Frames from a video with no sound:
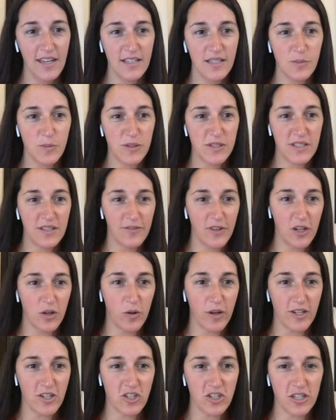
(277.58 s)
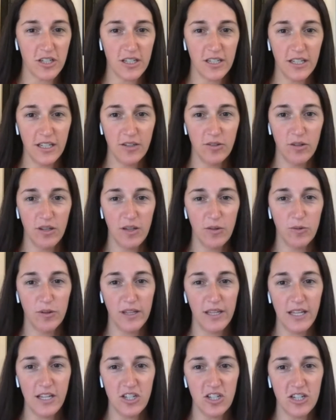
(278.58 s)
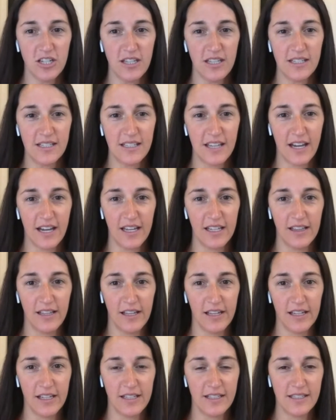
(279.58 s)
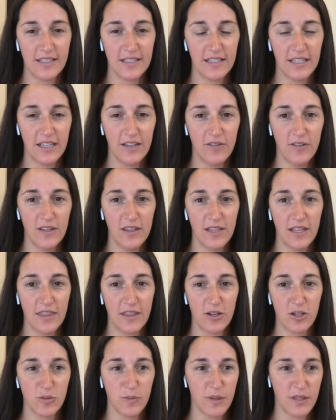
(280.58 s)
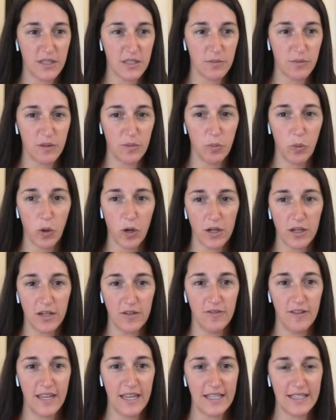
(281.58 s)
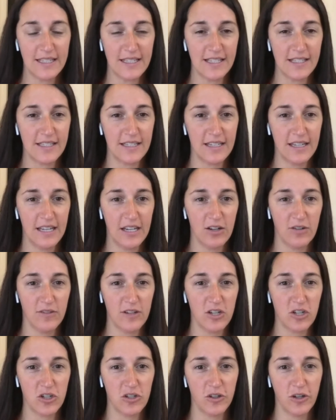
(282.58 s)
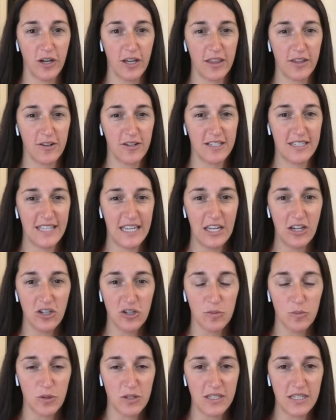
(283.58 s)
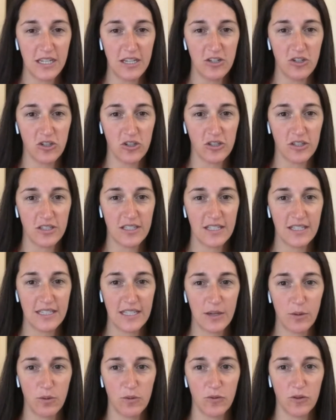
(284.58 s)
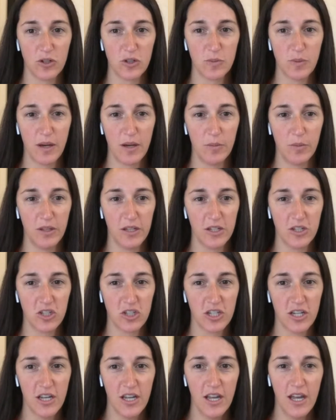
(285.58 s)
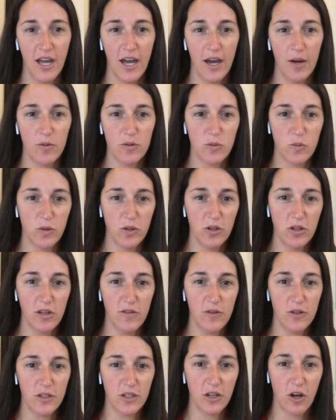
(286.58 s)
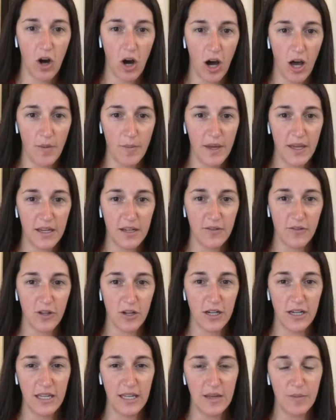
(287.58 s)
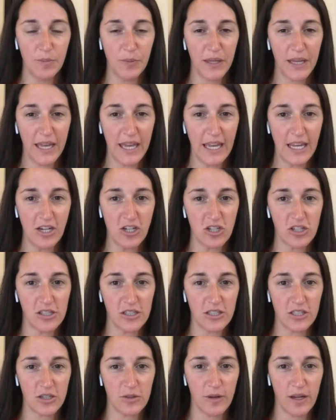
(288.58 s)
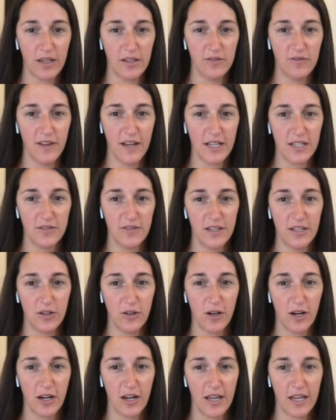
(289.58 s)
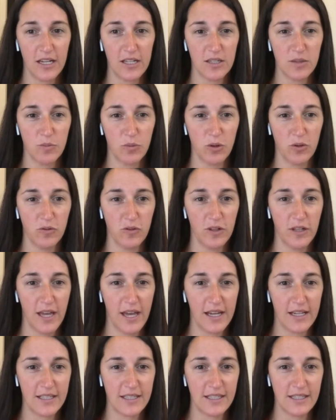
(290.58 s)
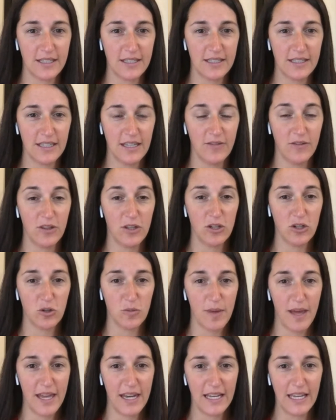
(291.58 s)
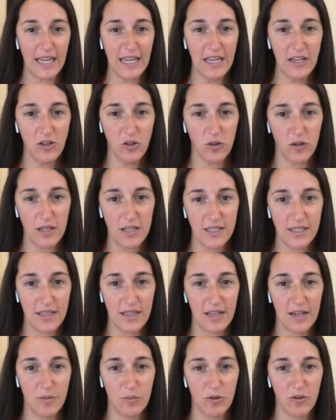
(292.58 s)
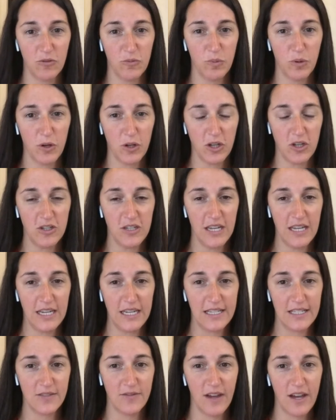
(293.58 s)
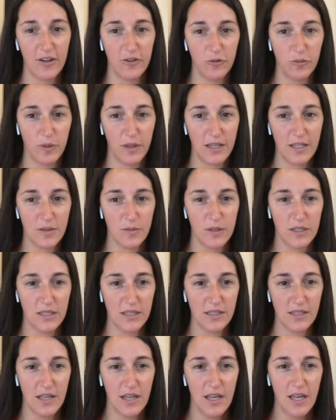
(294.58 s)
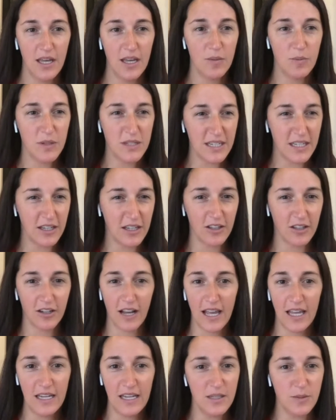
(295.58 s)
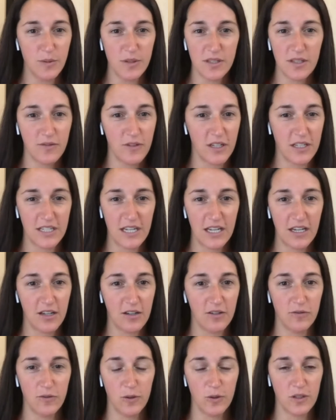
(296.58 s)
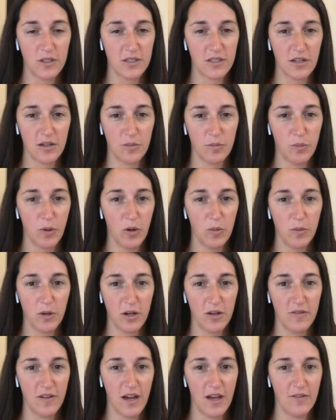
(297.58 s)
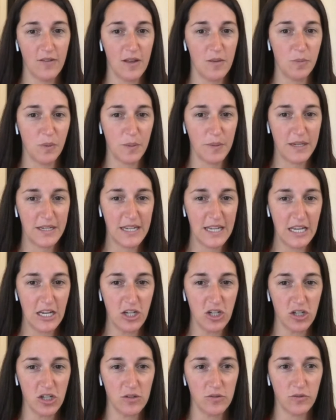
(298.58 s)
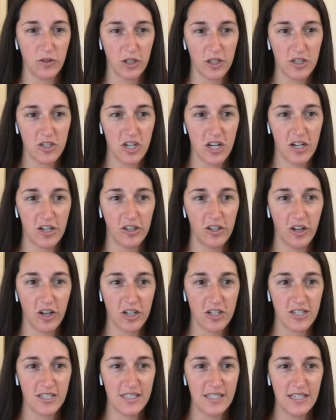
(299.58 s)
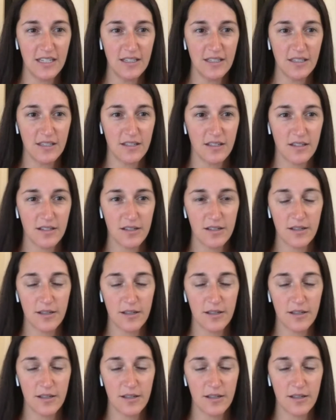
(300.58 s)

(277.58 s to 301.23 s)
I had a specific question. In relation to these guidelines, and given that there's been some important advances in interventional catheterization procedures since they were first published, I was wondering if you could comment if there are any implications around effective endocarditis prophylaxis, given the dramatic increase in the number of percutaneous valve placements. In particular, any specific data focused on pulmonary valve implementation for congenital heart disease?